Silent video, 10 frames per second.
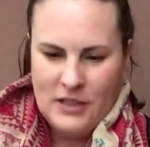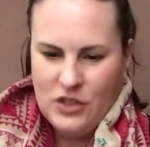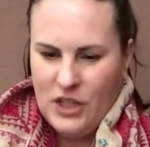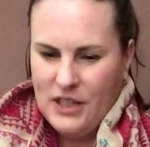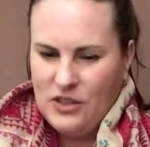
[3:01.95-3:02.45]

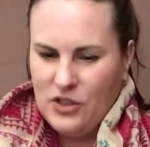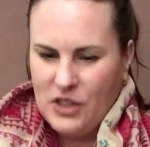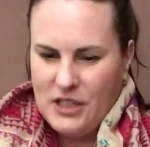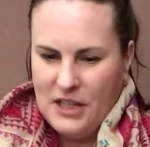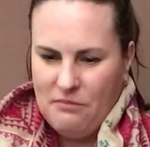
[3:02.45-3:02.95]
Genius
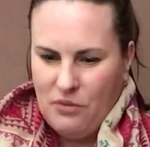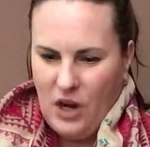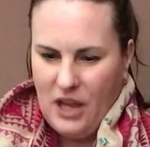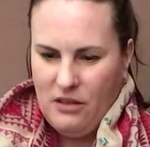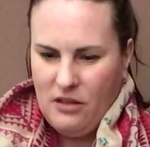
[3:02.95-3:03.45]
took a deep
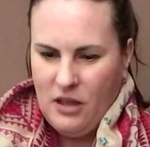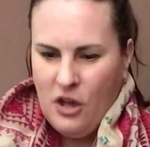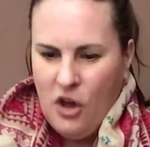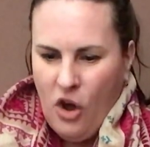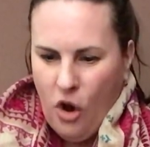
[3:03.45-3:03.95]
breath,
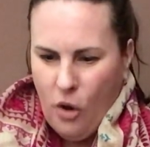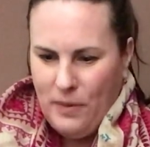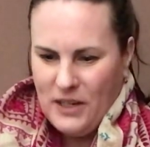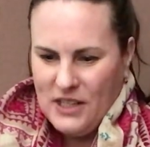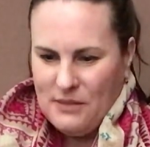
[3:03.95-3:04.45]

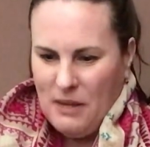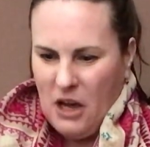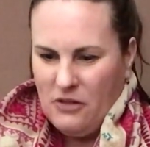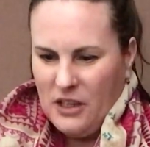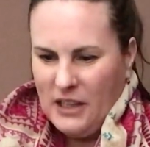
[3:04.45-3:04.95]
opened his
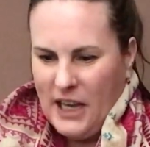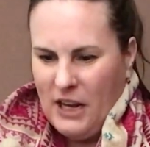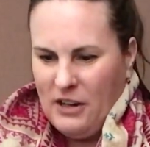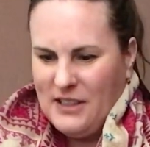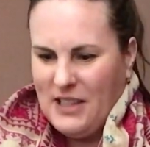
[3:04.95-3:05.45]
mouth, and let
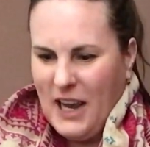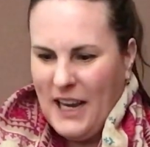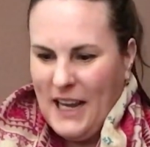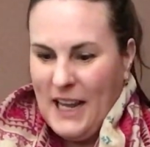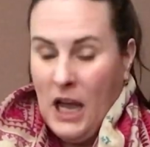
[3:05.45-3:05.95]
out a
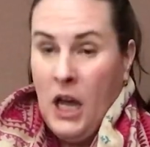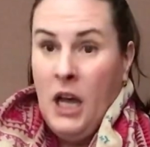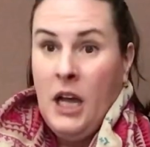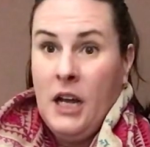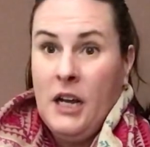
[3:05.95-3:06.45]
tiny
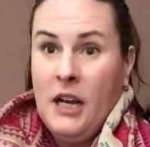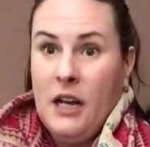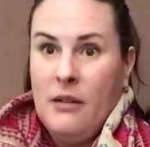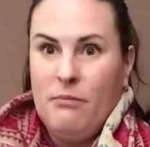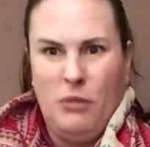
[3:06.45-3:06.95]

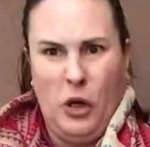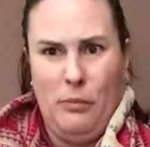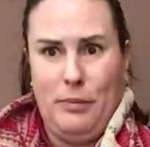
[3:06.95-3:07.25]
blurp.